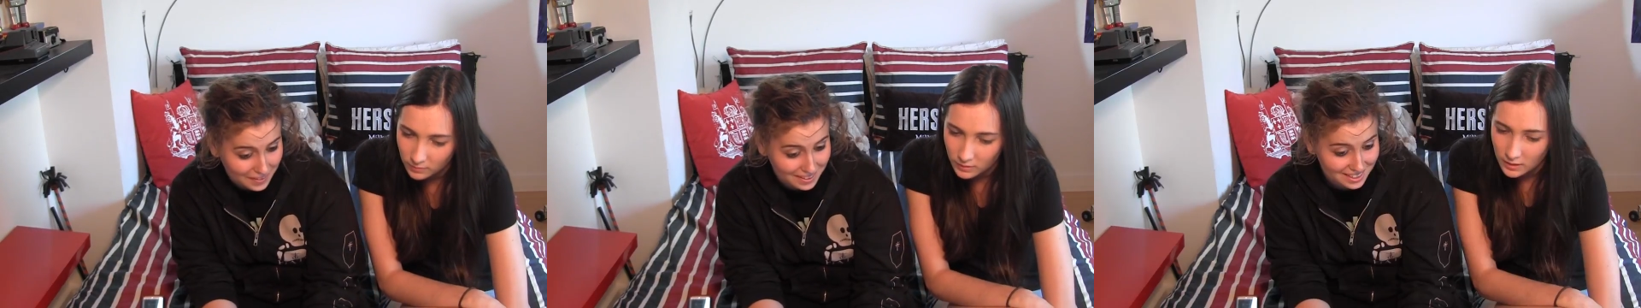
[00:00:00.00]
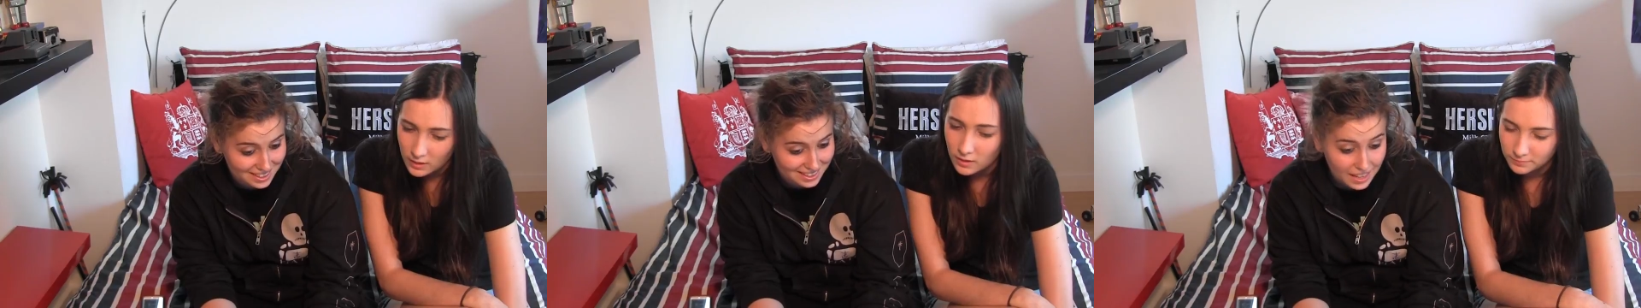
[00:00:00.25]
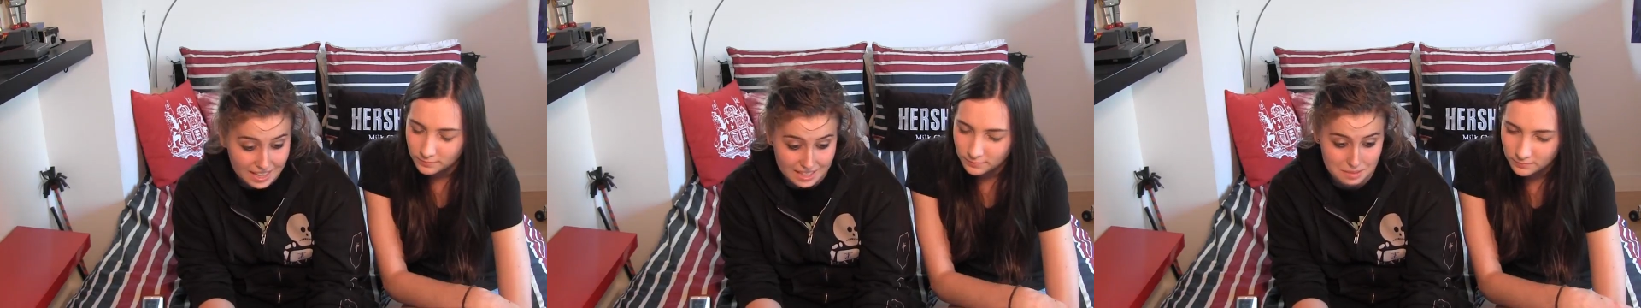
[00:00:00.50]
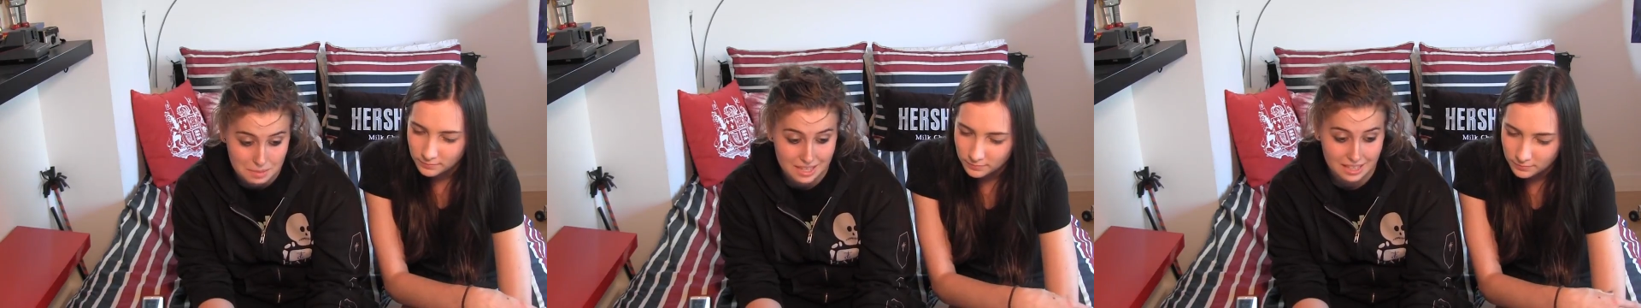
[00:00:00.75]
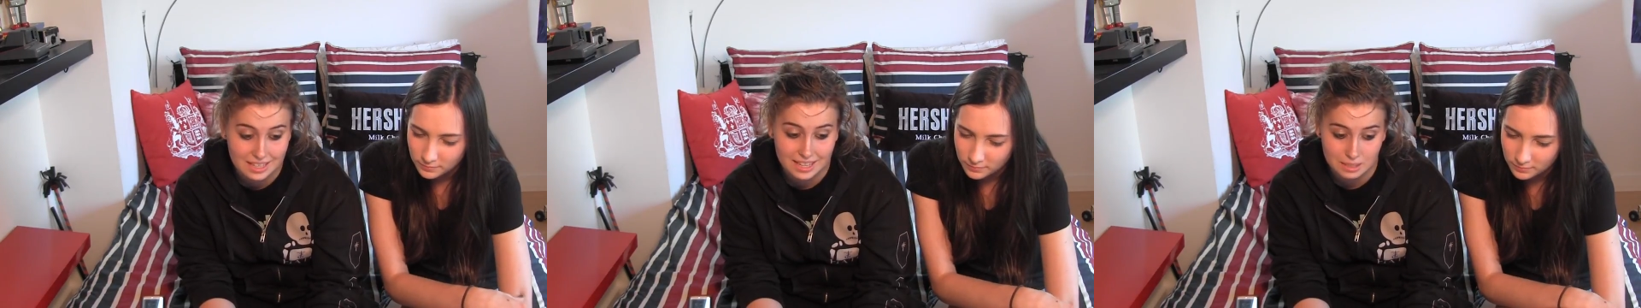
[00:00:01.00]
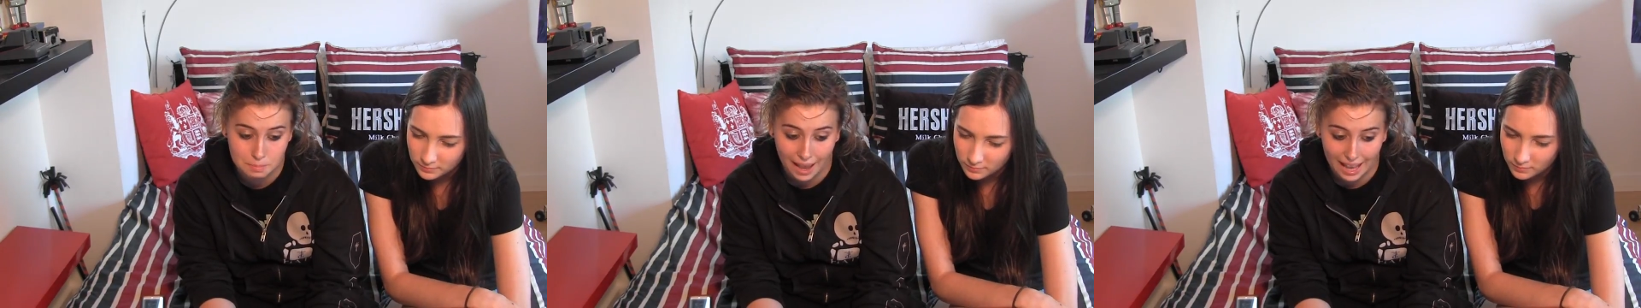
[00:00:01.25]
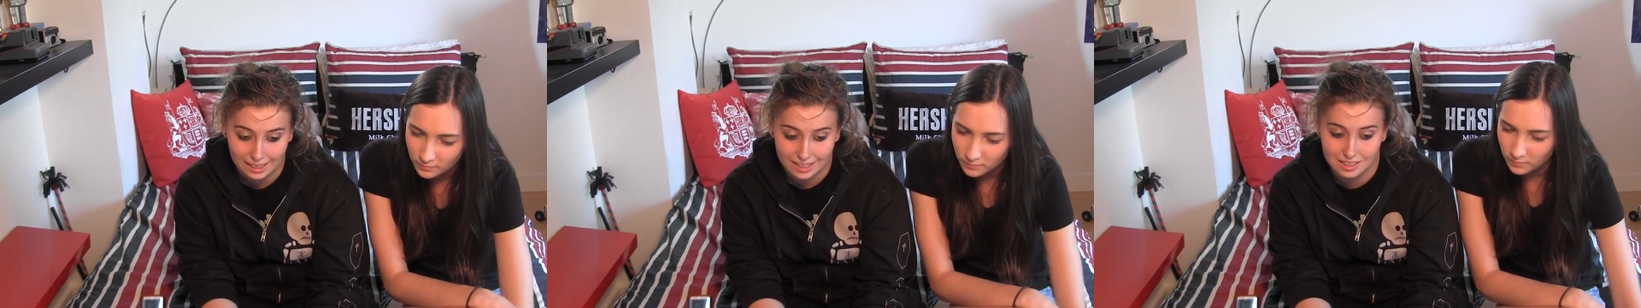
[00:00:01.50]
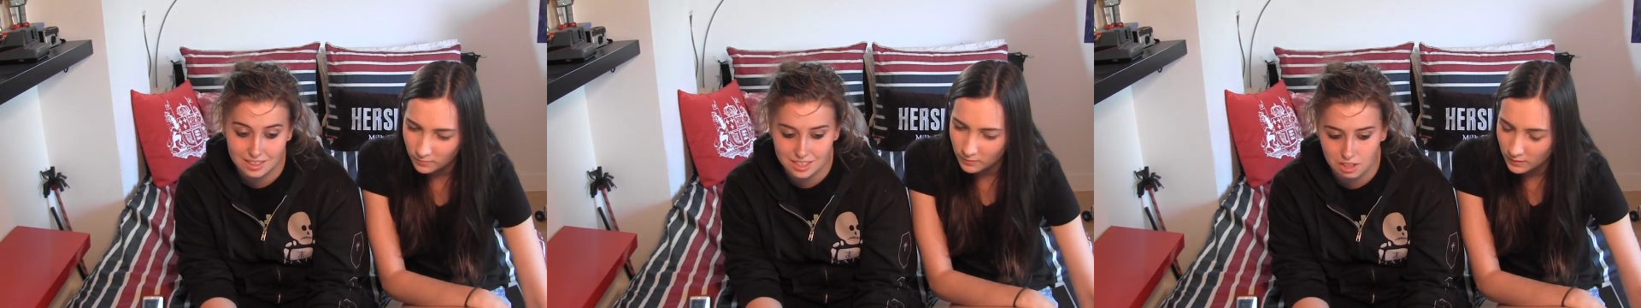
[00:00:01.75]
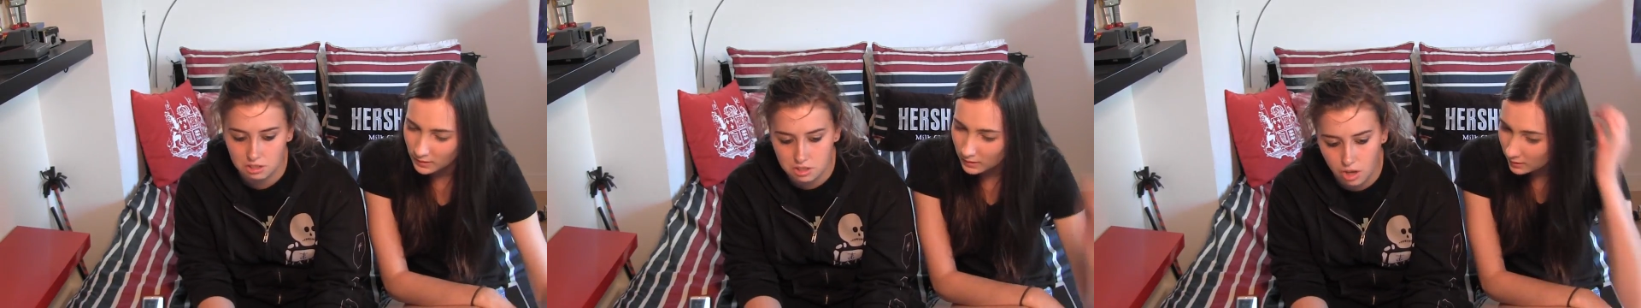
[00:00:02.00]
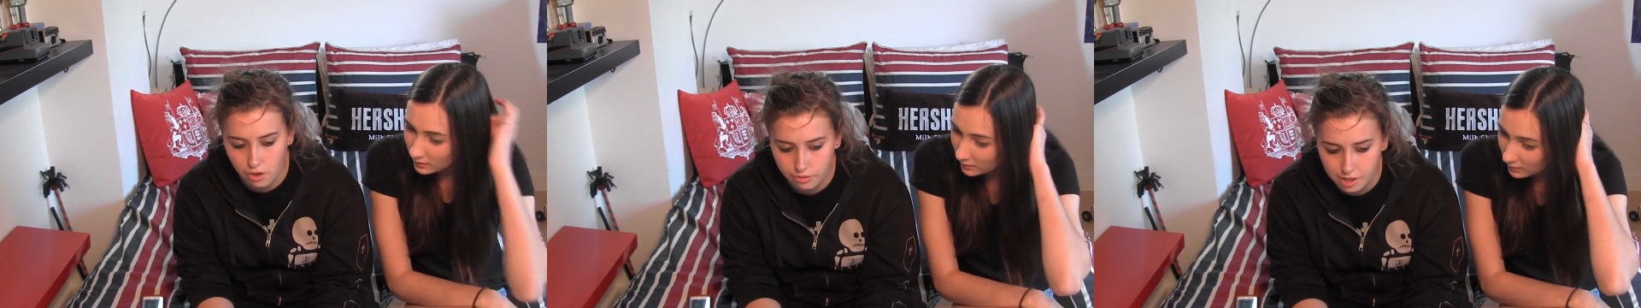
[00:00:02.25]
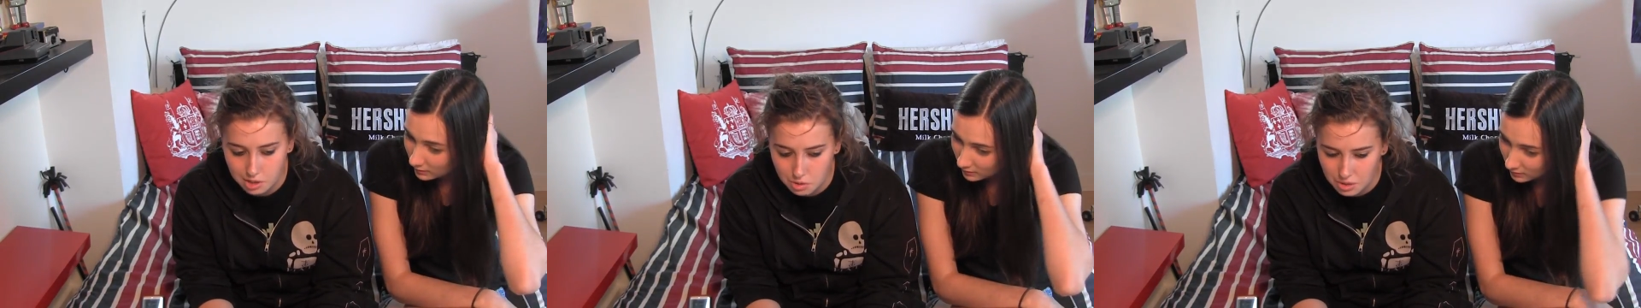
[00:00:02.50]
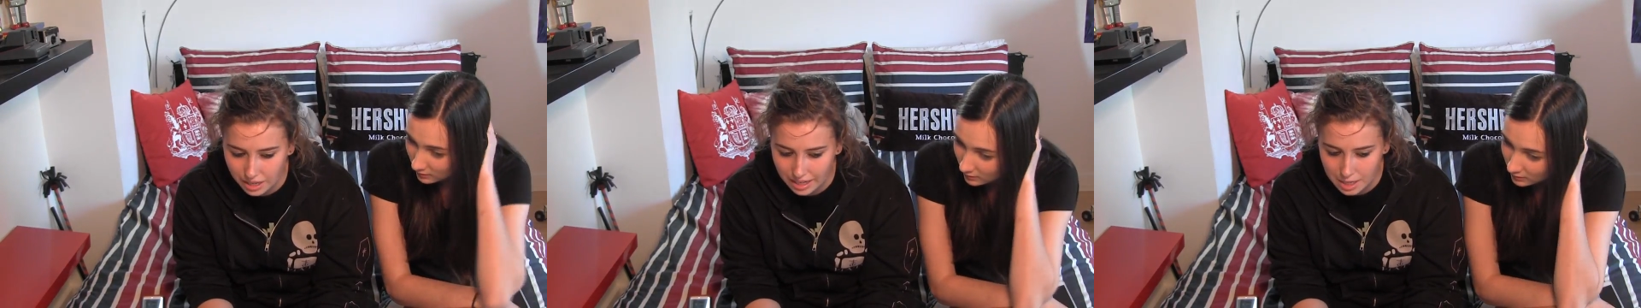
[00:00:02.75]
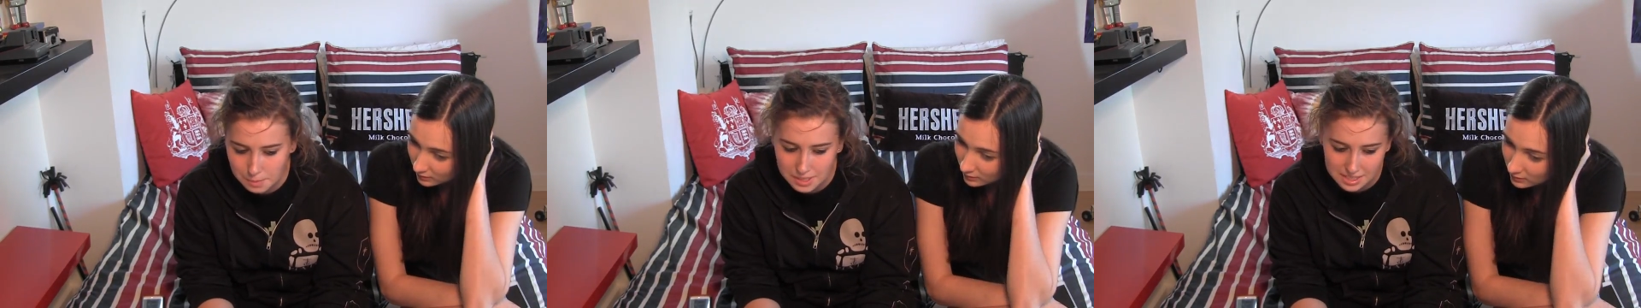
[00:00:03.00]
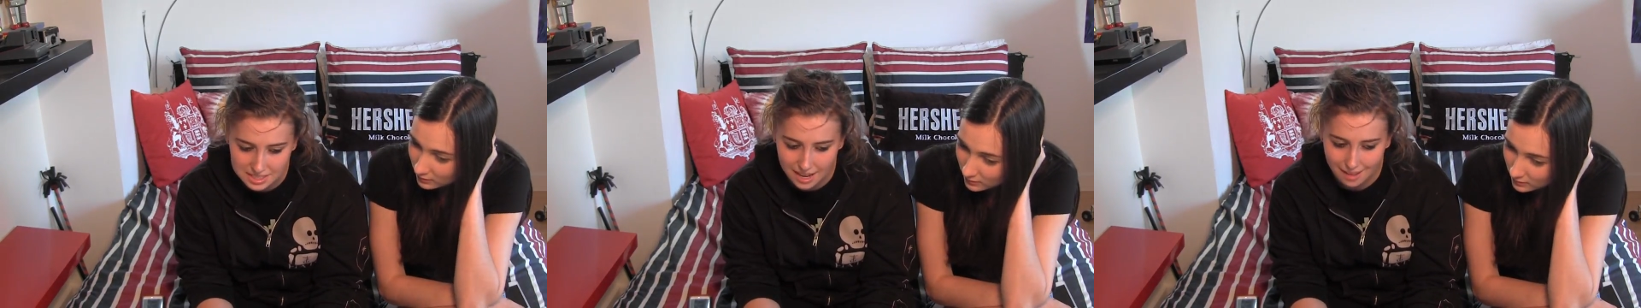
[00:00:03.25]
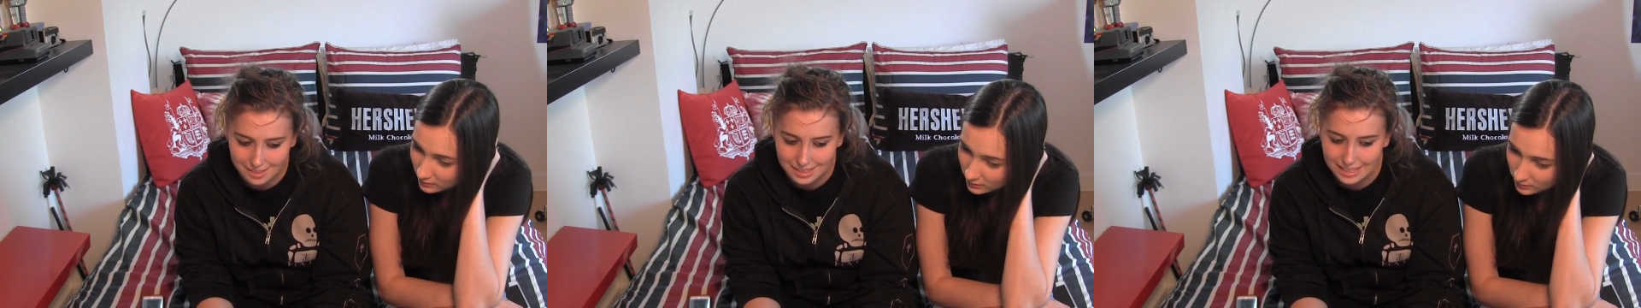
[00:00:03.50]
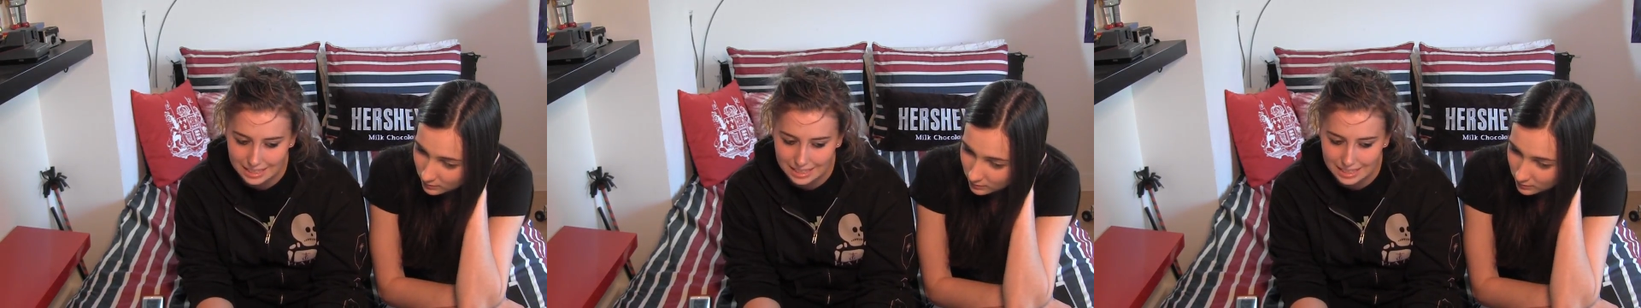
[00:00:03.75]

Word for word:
Speaker 1: park. That gets it gets bad. Like it starts off like okay bestiality.